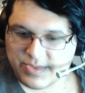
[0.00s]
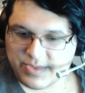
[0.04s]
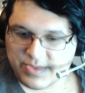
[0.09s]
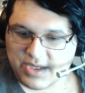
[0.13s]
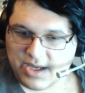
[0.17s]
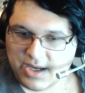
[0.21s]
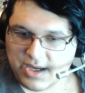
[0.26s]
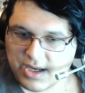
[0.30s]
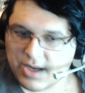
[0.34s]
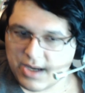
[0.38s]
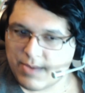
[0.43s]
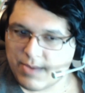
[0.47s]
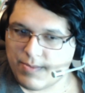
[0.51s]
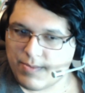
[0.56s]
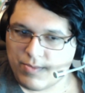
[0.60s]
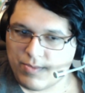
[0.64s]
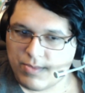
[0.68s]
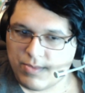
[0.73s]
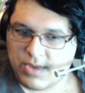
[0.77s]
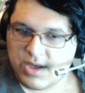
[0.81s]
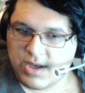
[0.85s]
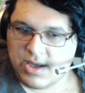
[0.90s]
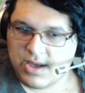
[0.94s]
Um,
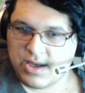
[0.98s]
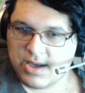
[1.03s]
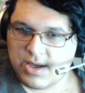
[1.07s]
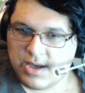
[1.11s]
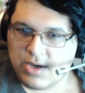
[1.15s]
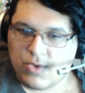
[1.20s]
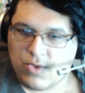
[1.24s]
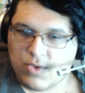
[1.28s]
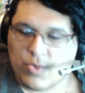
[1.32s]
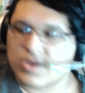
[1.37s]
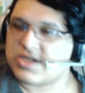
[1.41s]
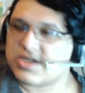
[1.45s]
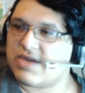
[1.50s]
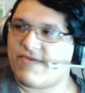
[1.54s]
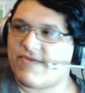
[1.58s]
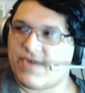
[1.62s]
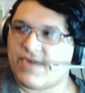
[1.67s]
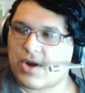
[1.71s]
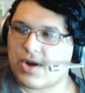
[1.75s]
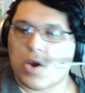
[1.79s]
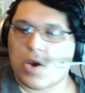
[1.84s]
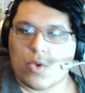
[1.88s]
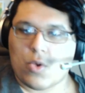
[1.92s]
Once I
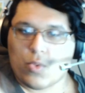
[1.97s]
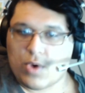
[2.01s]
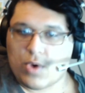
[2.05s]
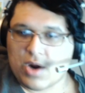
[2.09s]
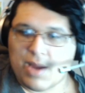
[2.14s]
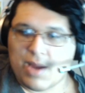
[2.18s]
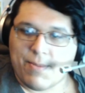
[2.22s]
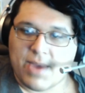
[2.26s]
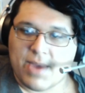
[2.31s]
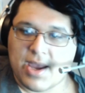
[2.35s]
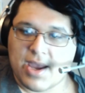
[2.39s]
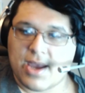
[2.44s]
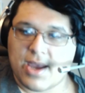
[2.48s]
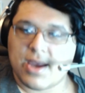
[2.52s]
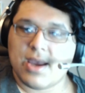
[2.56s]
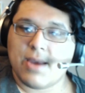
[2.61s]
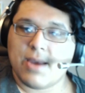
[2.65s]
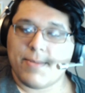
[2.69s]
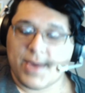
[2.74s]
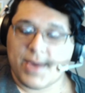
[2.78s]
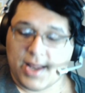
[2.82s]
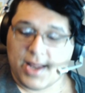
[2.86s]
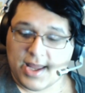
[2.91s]
figure out where I'm at,
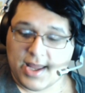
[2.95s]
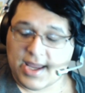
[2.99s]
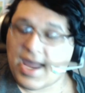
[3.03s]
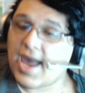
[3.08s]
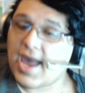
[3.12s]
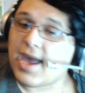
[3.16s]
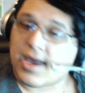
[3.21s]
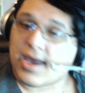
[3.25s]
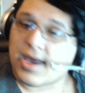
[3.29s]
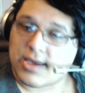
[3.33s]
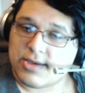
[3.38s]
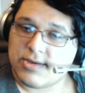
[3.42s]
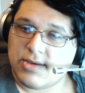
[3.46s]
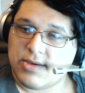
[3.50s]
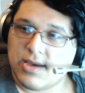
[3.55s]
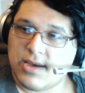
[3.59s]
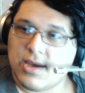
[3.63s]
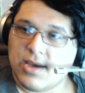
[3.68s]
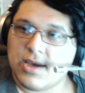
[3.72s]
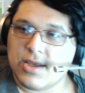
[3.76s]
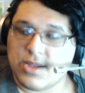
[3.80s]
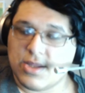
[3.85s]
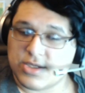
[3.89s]
being like, hey,
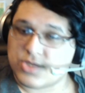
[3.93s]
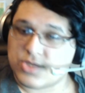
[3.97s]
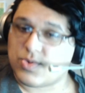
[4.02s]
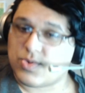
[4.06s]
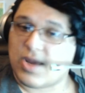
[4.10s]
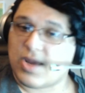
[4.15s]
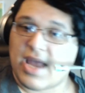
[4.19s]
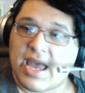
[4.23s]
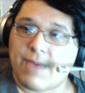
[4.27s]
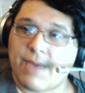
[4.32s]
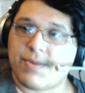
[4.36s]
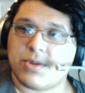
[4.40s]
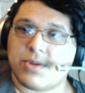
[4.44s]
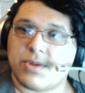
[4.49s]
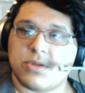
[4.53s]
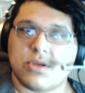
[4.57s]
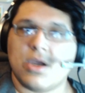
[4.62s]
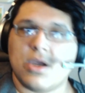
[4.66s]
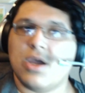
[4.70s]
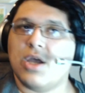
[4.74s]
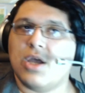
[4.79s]
this is what happened.